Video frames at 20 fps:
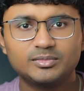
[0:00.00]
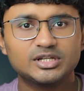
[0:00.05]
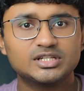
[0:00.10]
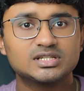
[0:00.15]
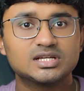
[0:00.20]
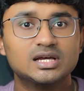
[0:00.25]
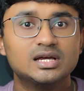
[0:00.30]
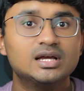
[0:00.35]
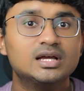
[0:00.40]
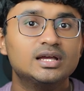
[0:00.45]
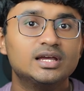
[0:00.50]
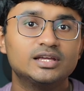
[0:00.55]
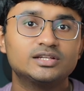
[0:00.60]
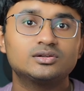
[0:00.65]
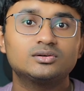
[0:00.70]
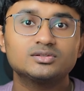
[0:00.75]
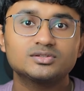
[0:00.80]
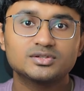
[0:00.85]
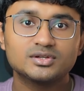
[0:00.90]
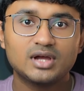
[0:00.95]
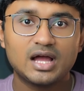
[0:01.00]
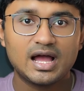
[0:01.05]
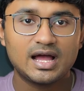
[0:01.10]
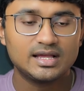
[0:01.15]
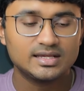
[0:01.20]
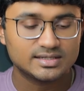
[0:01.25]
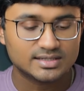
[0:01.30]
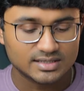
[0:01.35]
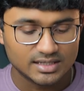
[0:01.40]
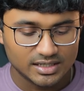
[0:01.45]
but it also
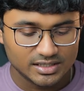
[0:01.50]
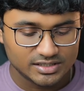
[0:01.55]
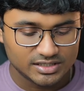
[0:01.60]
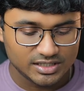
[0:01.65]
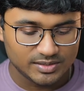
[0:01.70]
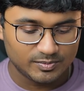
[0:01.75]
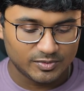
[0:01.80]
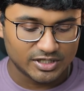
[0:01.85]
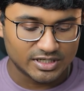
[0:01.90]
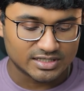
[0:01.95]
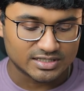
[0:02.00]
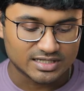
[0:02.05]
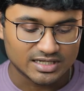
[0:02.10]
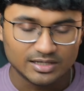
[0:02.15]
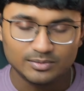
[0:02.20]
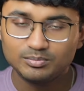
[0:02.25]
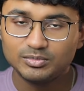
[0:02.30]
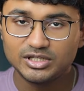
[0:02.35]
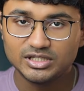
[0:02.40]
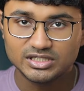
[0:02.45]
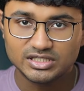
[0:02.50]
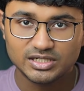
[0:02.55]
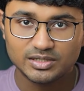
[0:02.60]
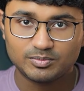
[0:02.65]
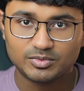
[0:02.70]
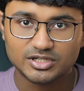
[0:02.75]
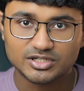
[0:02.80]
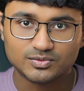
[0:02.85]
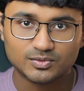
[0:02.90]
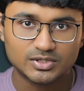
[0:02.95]
has a GPS, inbuilt
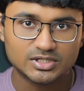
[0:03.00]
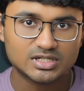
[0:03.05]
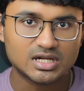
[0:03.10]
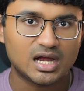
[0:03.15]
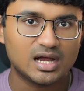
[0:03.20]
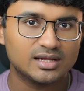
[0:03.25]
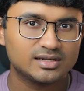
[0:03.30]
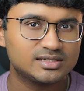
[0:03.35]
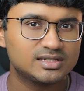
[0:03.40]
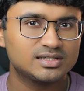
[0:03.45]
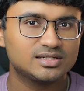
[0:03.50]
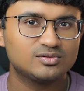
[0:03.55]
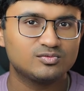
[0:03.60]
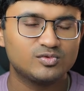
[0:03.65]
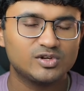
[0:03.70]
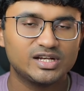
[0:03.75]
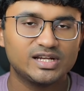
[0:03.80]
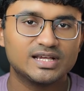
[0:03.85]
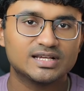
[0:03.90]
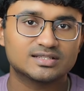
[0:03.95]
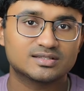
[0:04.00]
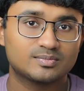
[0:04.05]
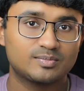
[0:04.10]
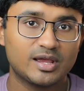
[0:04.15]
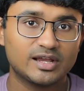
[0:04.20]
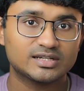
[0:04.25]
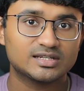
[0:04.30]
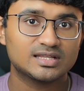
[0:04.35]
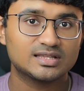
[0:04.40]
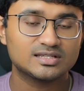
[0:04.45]
GPS, which I didn't really
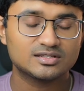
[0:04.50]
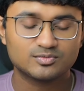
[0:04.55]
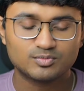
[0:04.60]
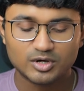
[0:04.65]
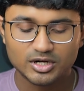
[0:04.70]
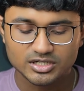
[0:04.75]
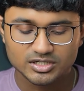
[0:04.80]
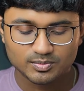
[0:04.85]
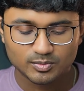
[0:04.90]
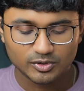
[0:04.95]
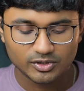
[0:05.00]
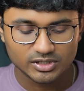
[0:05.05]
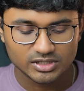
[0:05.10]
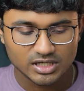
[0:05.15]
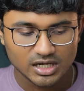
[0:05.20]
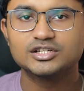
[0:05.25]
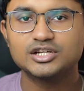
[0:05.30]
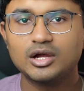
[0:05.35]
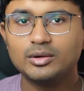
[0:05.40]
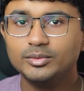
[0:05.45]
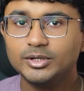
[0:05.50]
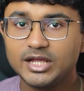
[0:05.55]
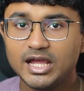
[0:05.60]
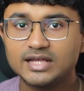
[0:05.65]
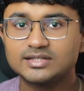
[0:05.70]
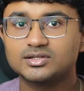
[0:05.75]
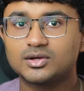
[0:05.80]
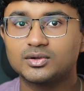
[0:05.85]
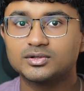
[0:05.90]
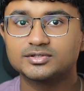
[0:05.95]
expect at this price point. Xiaomi
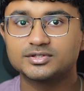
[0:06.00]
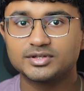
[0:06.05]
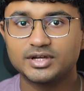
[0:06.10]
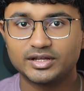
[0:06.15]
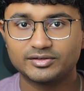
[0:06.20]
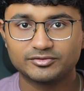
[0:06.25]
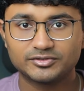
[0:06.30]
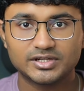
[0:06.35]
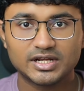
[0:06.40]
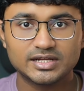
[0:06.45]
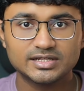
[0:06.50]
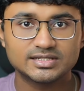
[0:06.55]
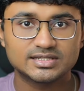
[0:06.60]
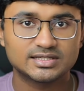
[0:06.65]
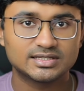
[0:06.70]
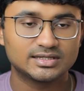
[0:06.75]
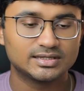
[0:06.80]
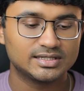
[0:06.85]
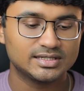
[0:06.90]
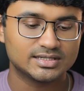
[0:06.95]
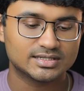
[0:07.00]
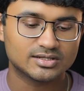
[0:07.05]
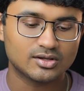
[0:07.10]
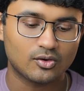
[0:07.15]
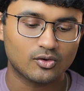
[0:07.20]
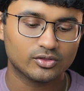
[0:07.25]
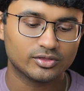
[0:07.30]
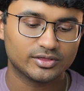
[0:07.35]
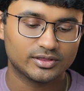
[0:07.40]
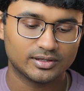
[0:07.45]
has also advertised this
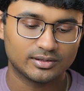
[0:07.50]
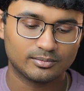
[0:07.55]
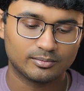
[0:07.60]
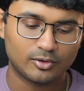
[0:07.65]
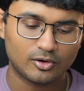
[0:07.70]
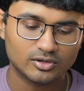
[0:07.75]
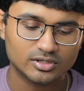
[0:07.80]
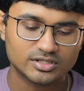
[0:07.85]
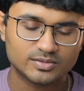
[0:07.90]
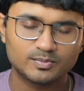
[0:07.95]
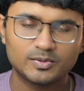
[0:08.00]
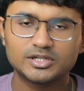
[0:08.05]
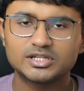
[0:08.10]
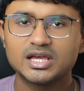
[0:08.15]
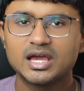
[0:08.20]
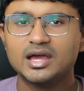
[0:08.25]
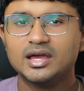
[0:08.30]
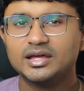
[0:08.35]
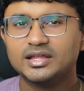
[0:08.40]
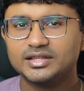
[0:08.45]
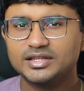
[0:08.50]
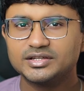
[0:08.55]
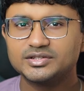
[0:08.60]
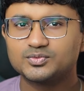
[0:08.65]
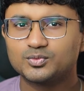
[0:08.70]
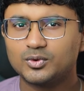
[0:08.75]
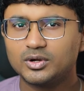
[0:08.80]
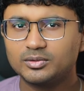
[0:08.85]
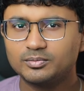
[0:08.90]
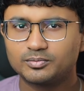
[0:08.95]
on their box, but
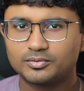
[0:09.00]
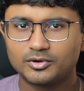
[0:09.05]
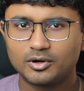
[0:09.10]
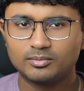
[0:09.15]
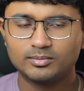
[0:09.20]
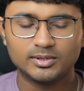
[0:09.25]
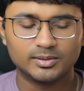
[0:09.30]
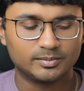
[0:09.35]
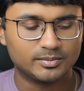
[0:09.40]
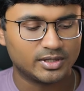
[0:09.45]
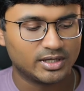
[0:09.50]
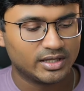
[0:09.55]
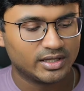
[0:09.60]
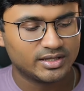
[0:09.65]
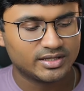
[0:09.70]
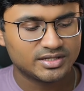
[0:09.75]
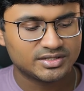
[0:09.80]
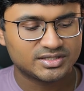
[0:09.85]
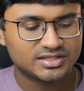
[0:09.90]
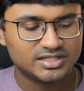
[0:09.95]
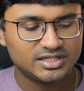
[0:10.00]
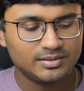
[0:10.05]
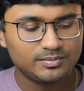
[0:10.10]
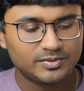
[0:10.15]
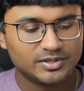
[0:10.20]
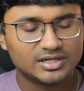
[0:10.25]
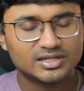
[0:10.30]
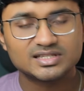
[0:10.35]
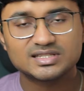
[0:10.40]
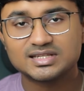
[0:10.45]
there's one problem. This
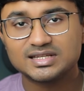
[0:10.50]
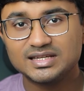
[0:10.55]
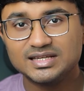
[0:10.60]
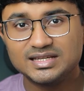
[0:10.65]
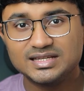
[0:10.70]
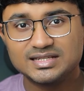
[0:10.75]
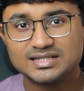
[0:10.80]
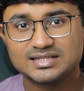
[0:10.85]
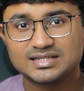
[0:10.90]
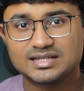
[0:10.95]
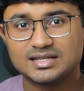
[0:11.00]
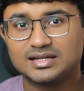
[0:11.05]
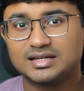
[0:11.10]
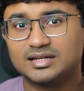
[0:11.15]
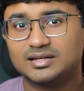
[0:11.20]
GPS is